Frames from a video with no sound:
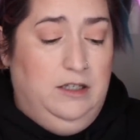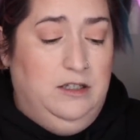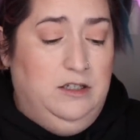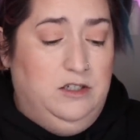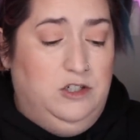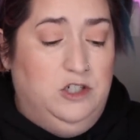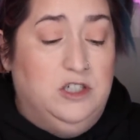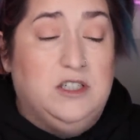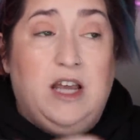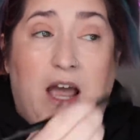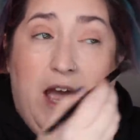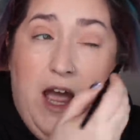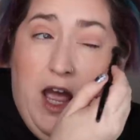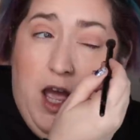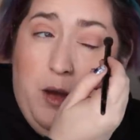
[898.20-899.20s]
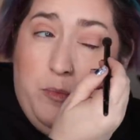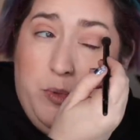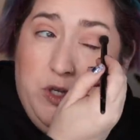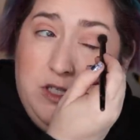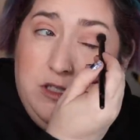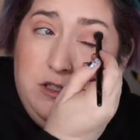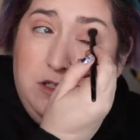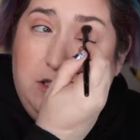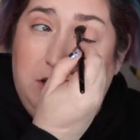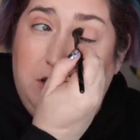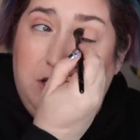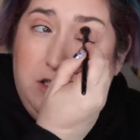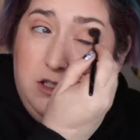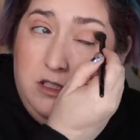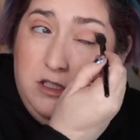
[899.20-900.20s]
this just
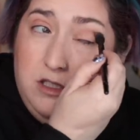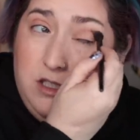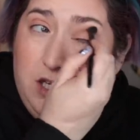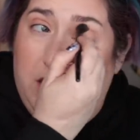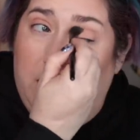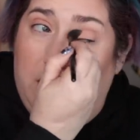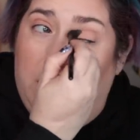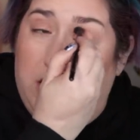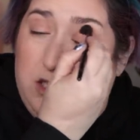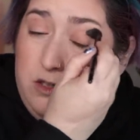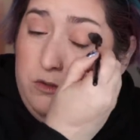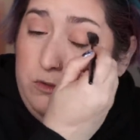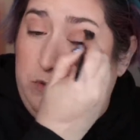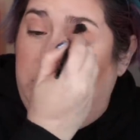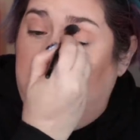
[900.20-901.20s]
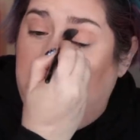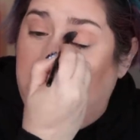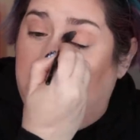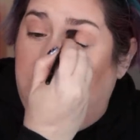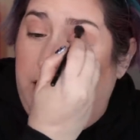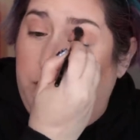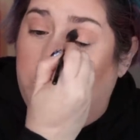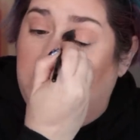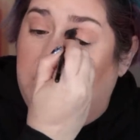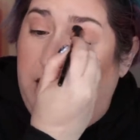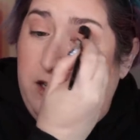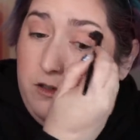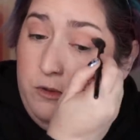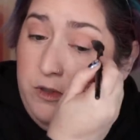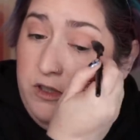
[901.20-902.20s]
happens. The reason I was
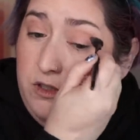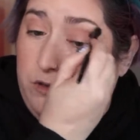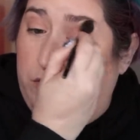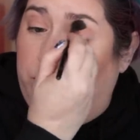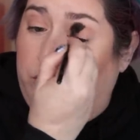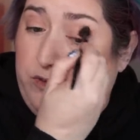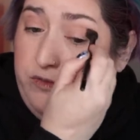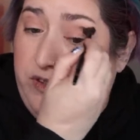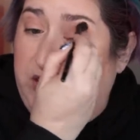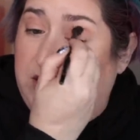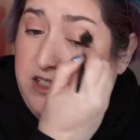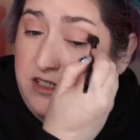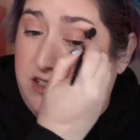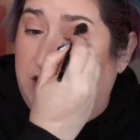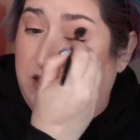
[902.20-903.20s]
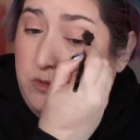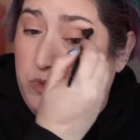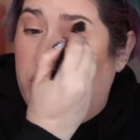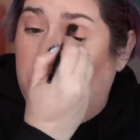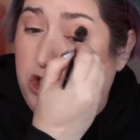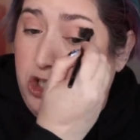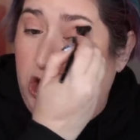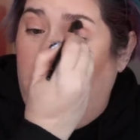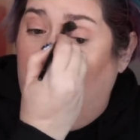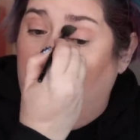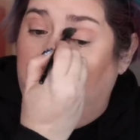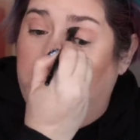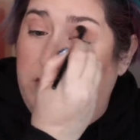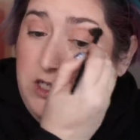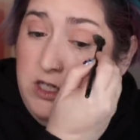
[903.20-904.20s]
not going to do a full face is because I'm
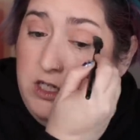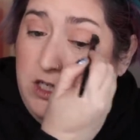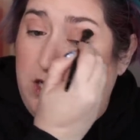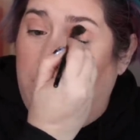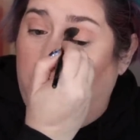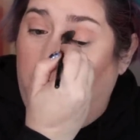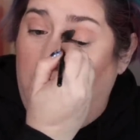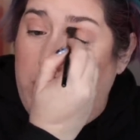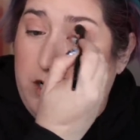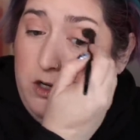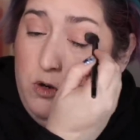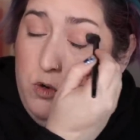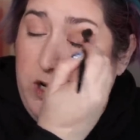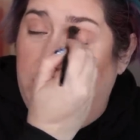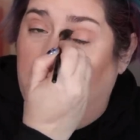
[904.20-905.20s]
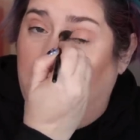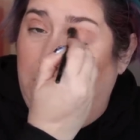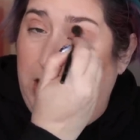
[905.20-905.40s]
starving and I want to go get